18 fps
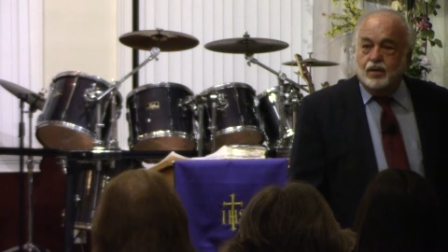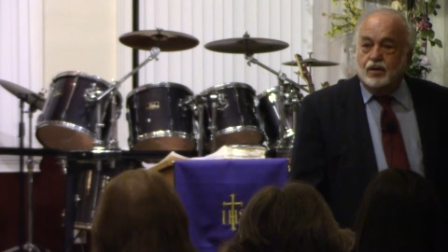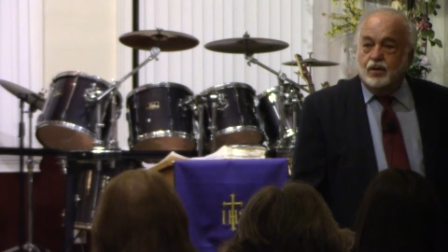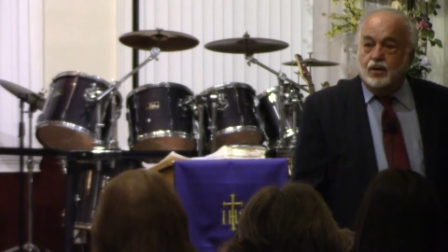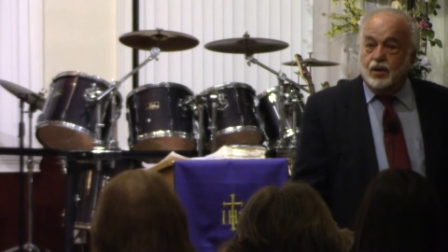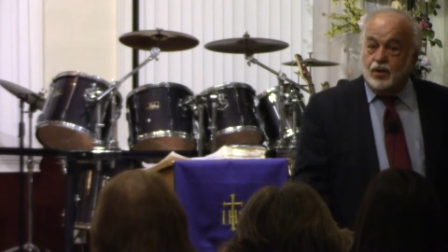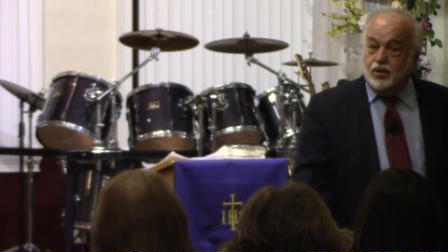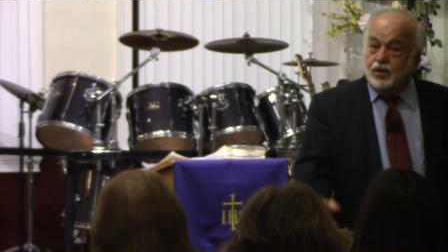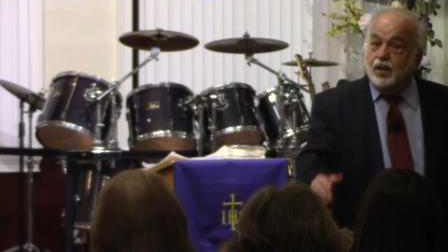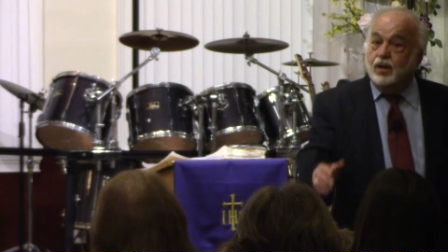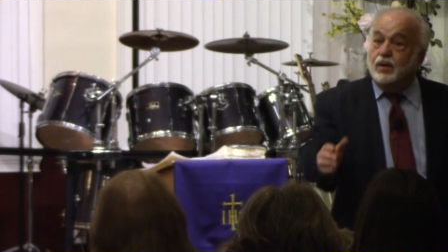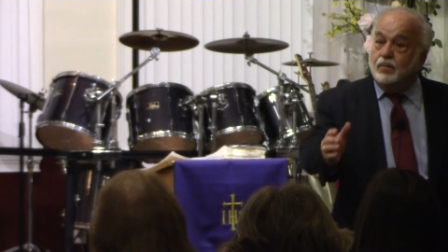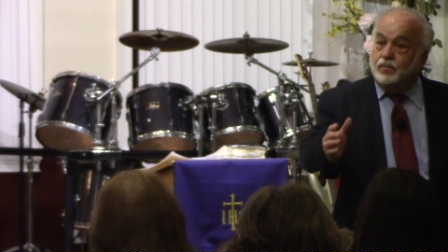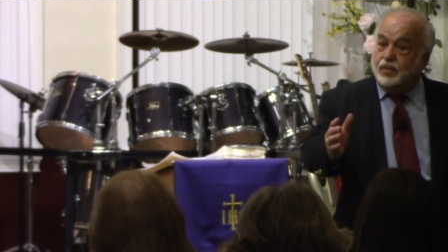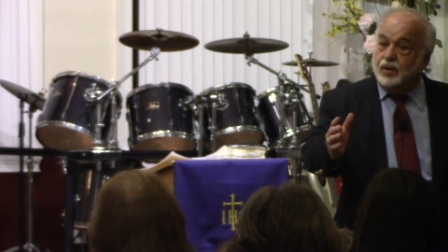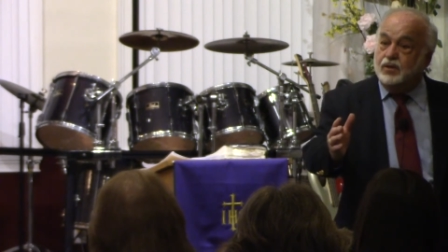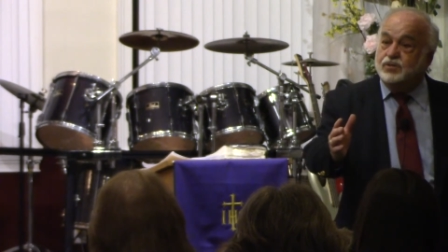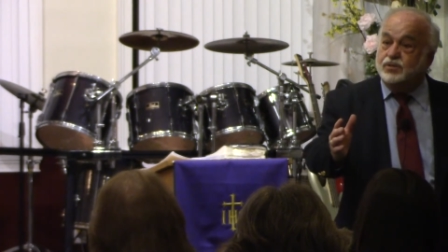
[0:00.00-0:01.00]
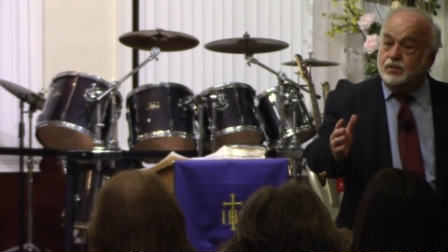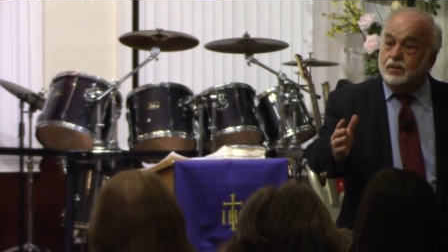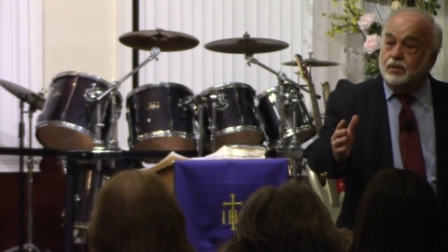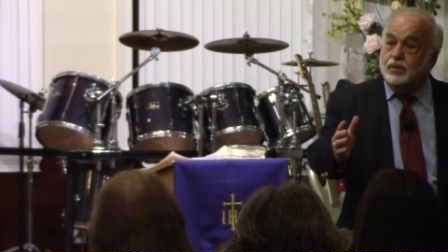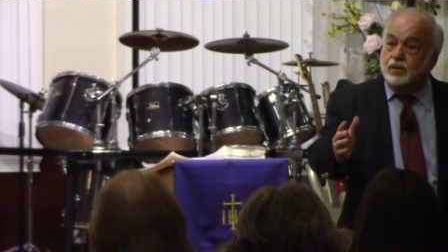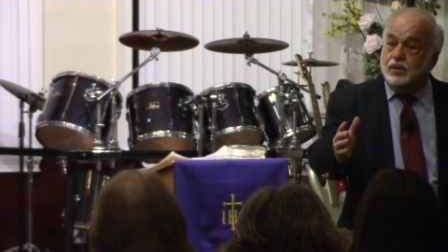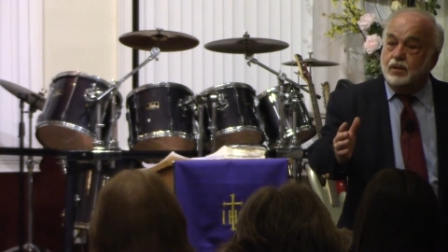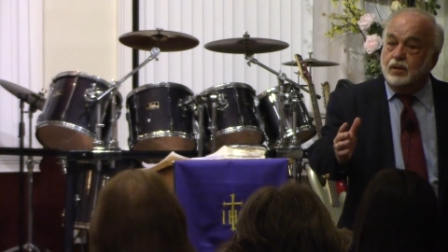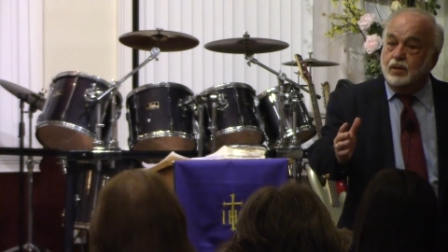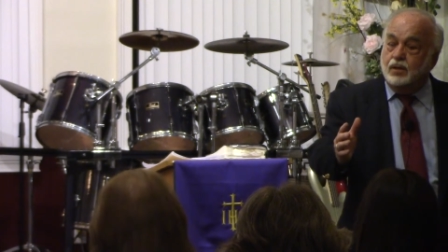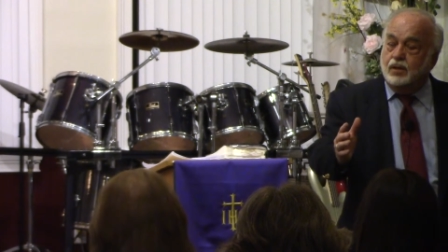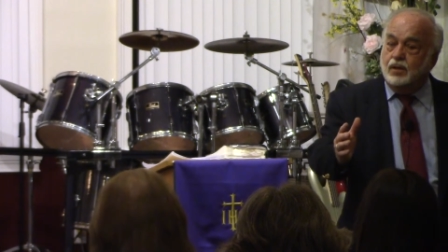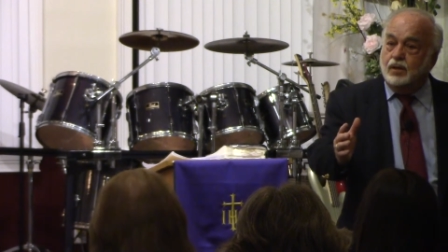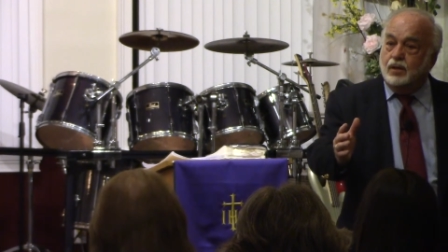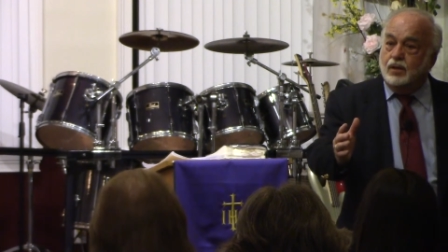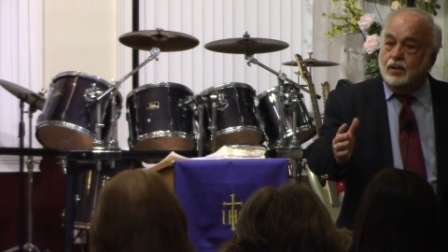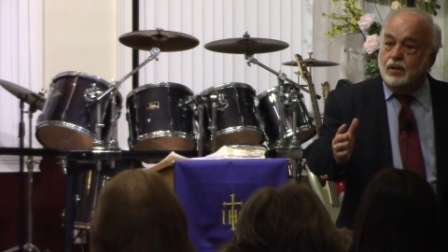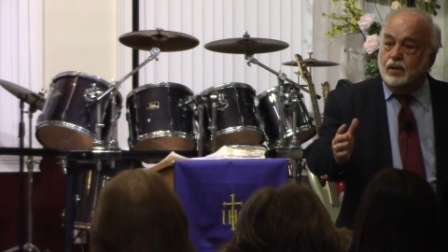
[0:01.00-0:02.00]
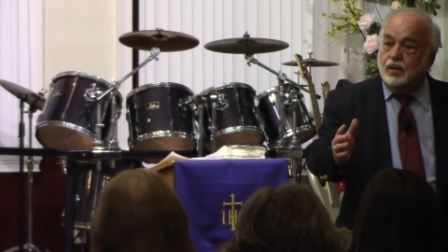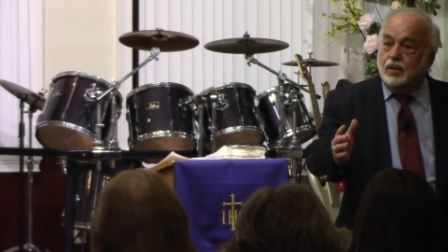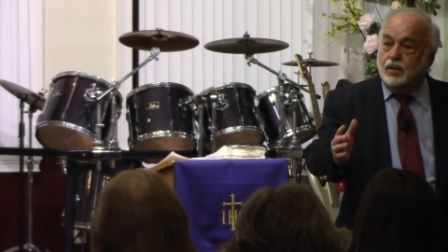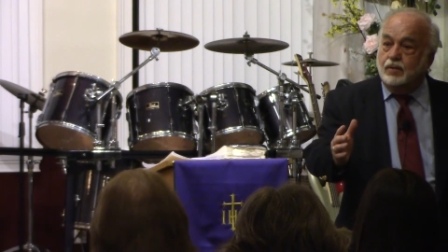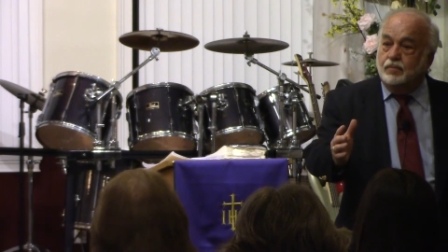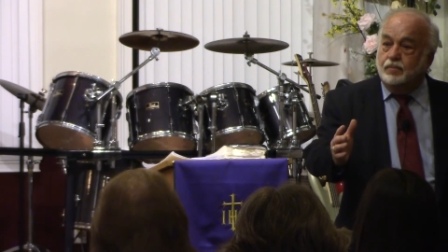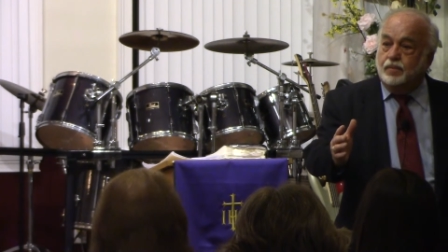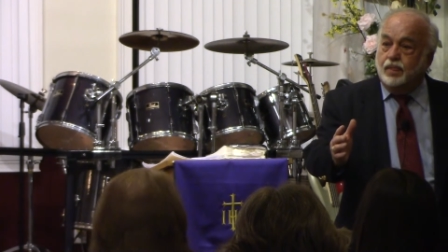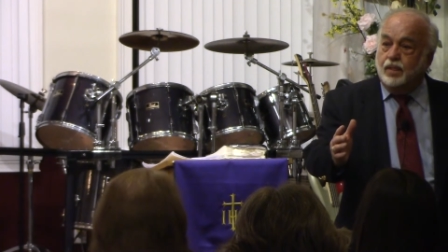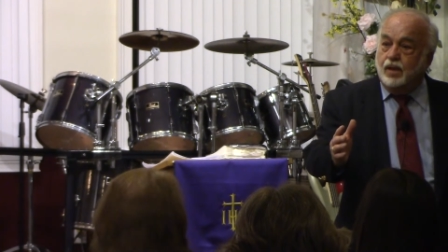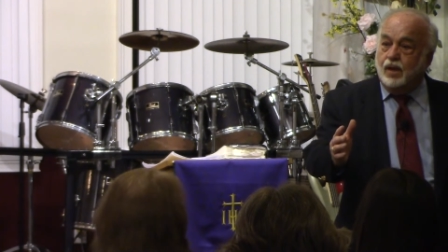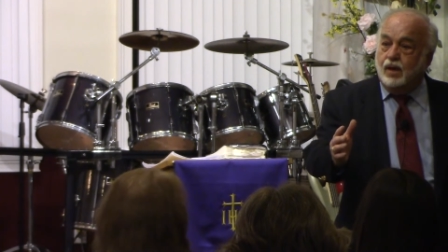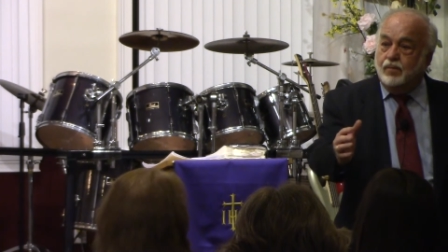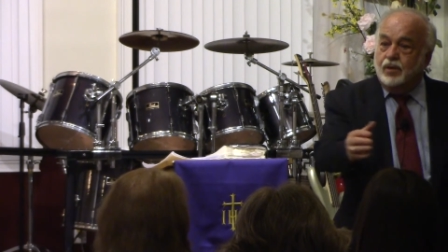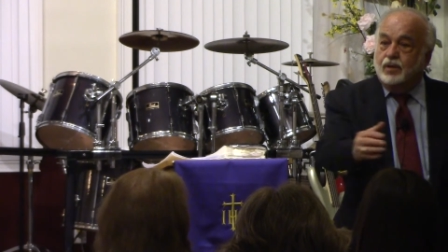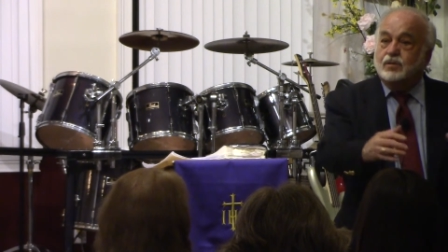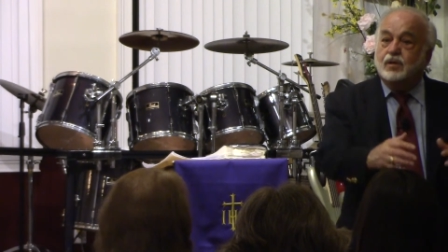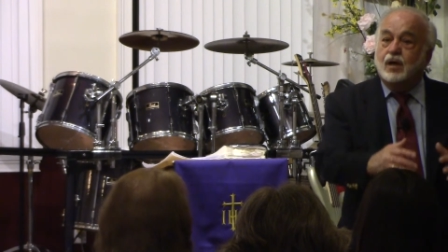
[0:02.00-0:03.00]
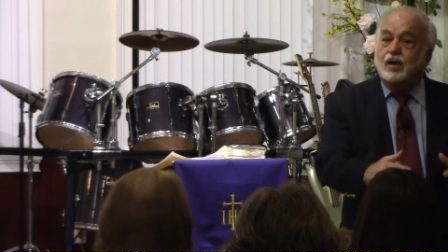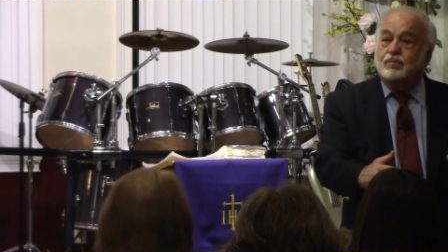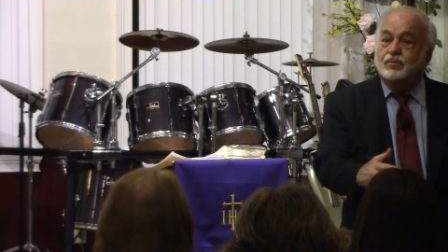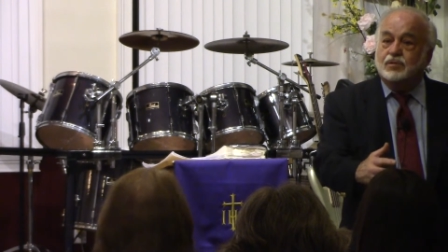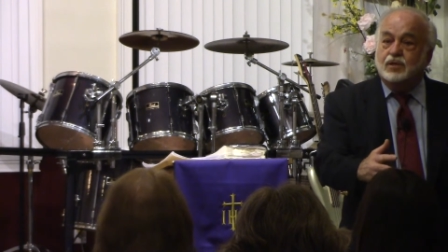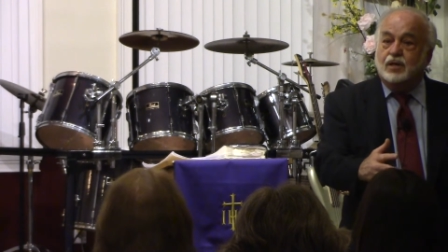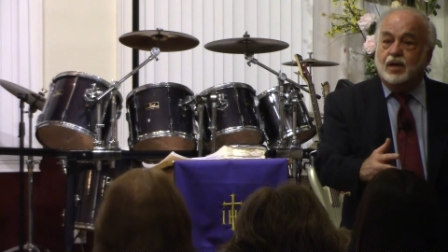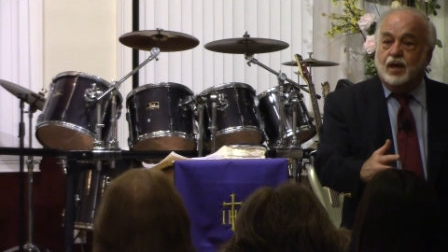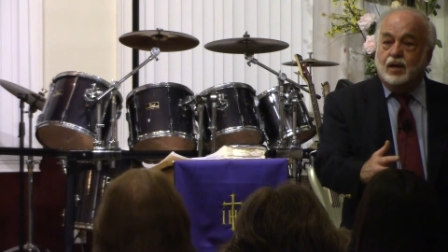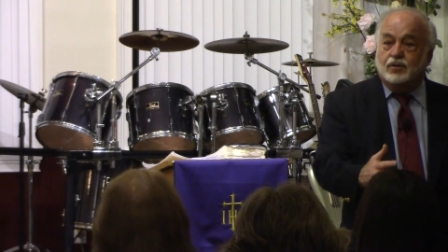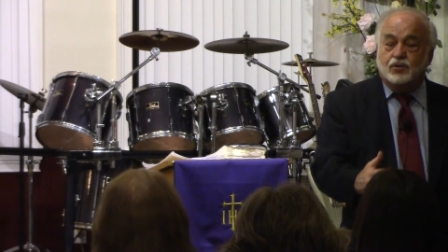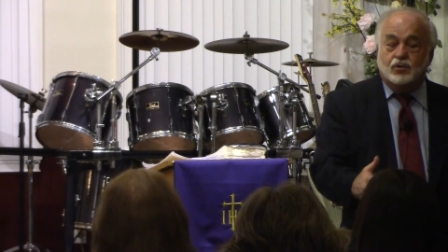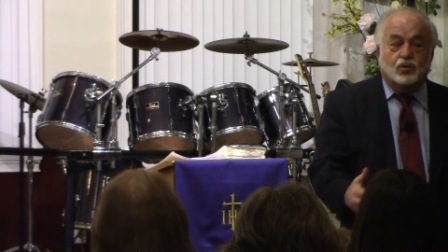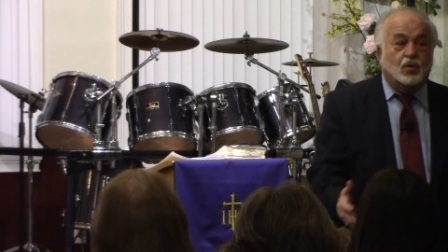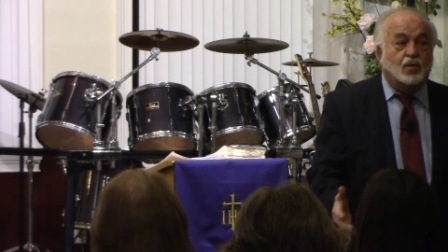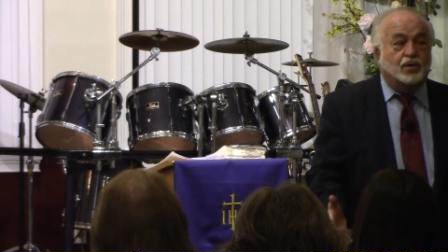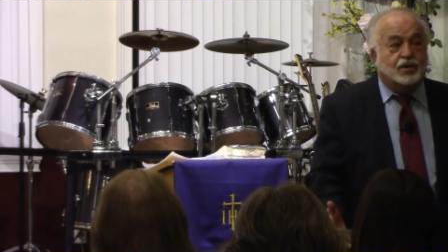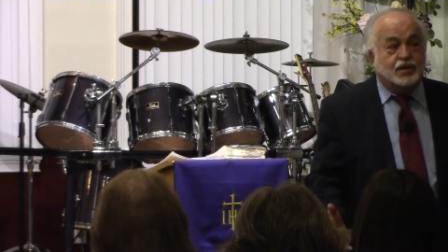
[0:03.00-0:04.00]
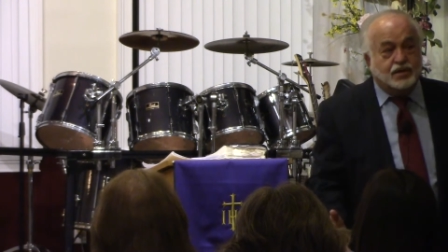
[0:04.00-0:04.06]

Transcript: Yeah, again, a picture. How many times he had to go